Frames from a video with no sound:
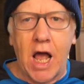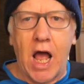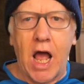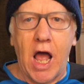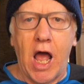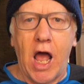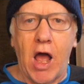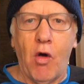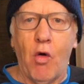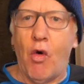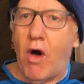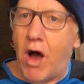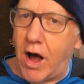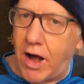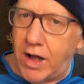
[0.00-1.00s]

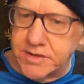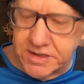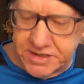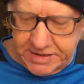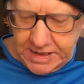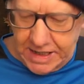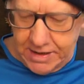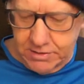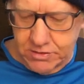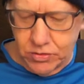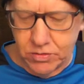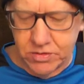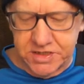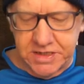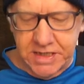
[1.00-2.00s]
or aunts,
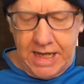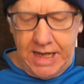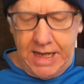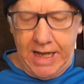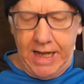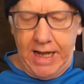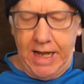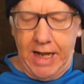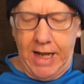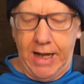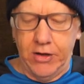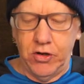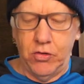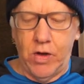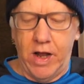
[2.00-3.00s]
uncles
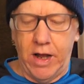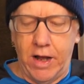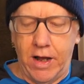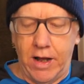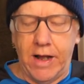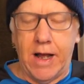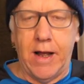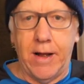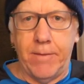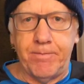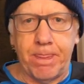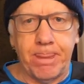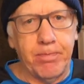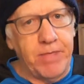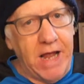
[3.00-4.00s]
who are
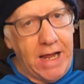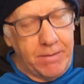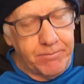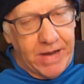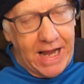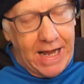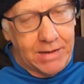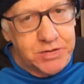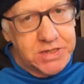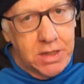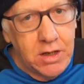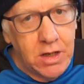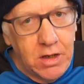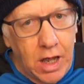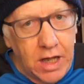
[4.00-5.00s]
perhaps
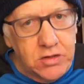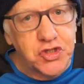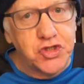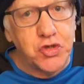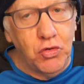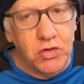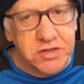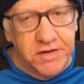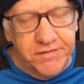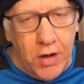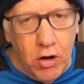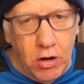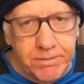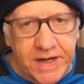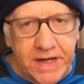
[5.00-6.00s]
short of
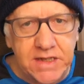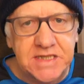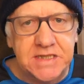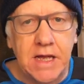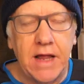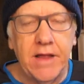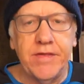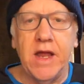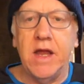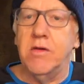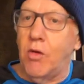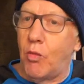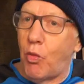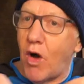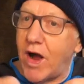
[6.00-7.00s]
hobbies, then
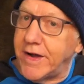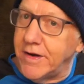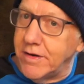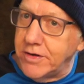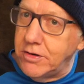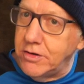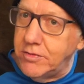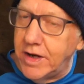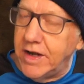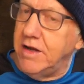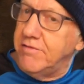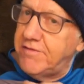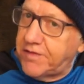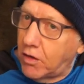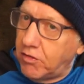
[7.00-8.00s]
why don't you
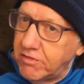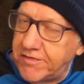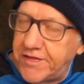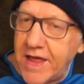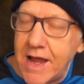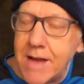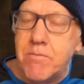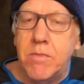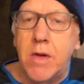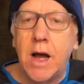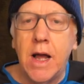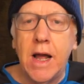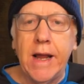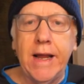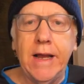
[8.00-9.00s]
involve them
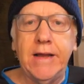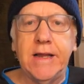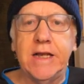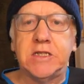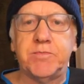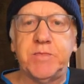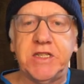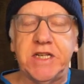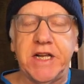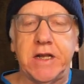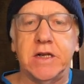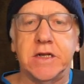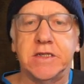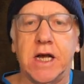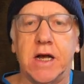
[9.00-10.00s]
in this
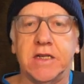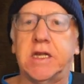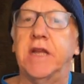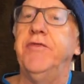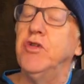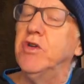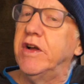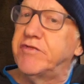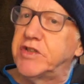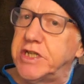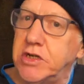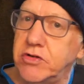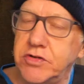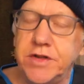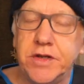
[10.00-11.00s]
particular task? If you have
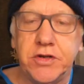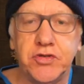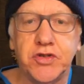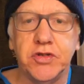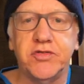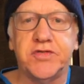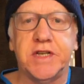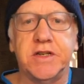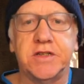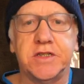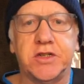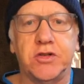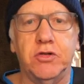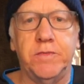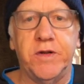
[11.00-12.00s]
children that you should have sent to
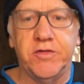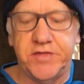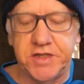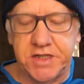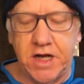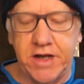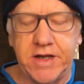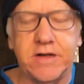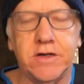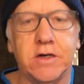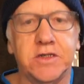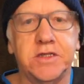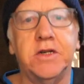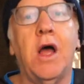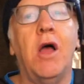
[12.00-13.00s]
school but you've decided
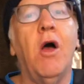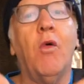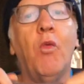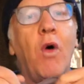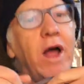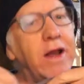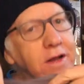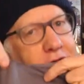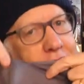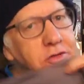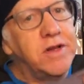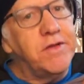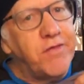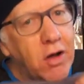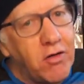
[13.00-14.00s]
not to, why don't you
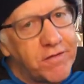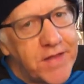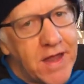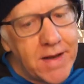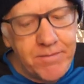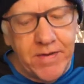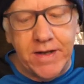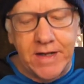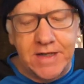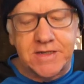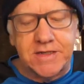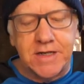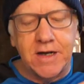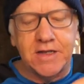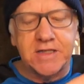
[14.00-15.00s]
involve them in this
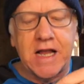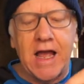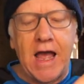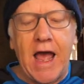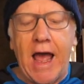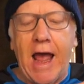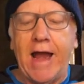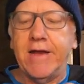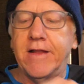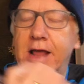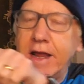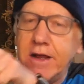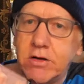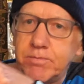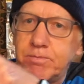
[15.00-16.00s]
task? And
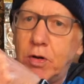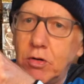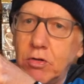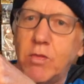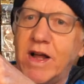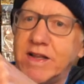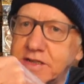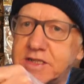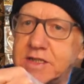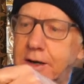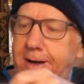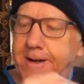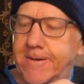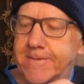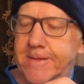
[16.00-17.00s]
they could pull one
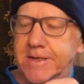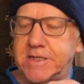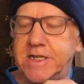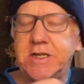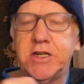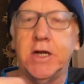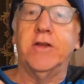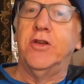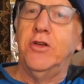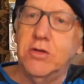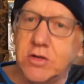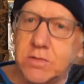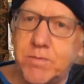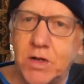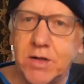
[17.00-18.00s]
side of the t-shirt, you
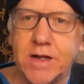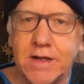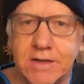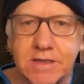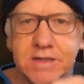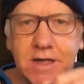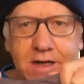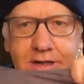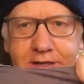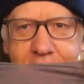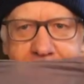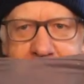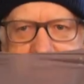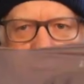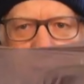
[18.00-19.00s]
could pull the other side of the
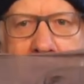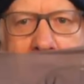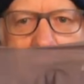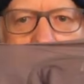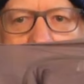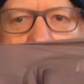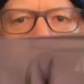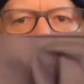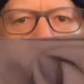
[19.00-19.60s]
t-shirt, and you